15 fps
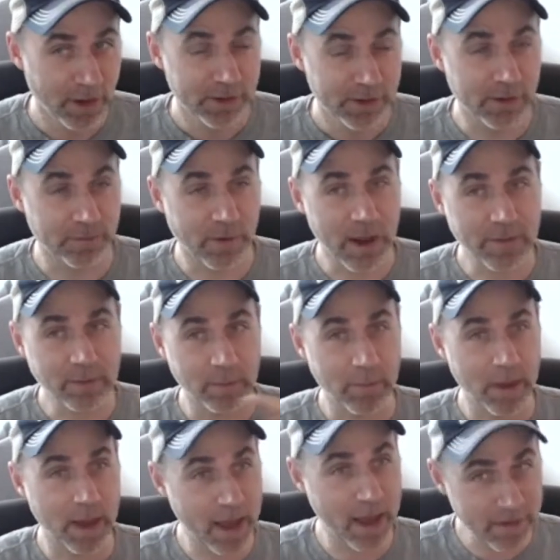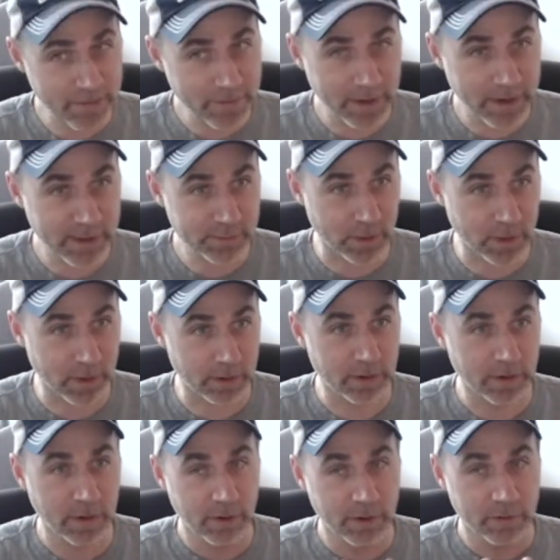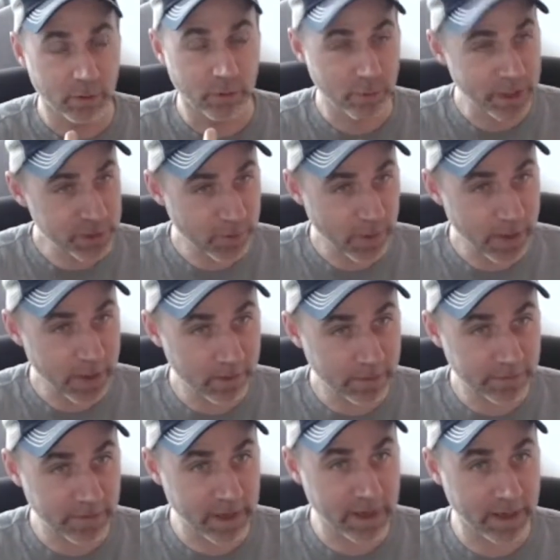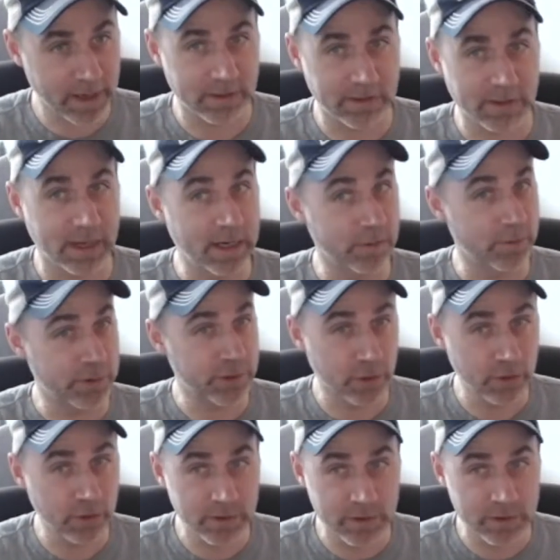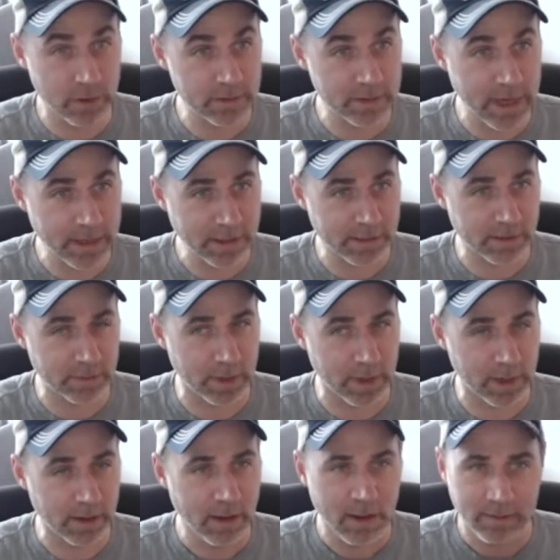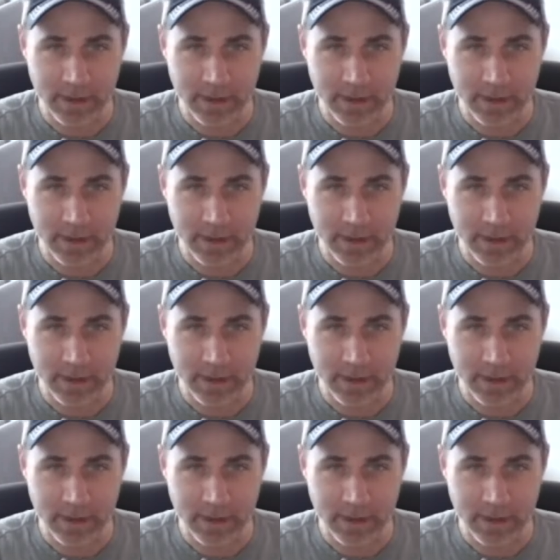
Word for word: So if I have to pay Facebook to reach my own fans and it returns no data to me,